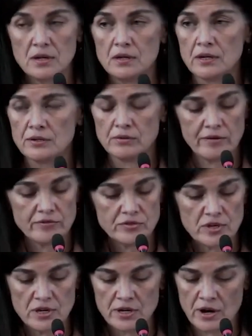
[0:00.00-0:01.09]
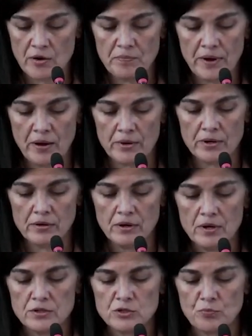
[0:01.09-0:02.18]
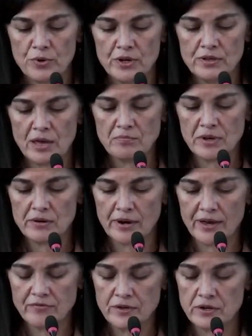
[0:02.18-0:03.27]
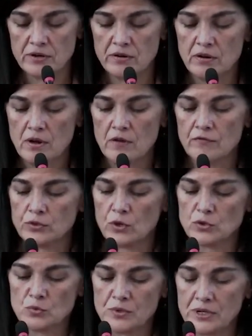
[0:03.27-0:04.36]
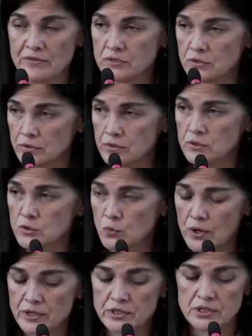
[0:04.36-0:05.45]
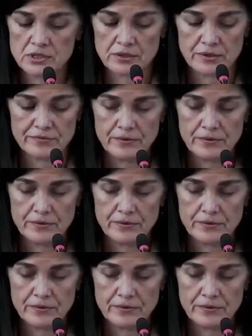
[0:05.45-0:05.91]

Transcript: and do everything in our power to bring that better life here for those we have sworn to serve.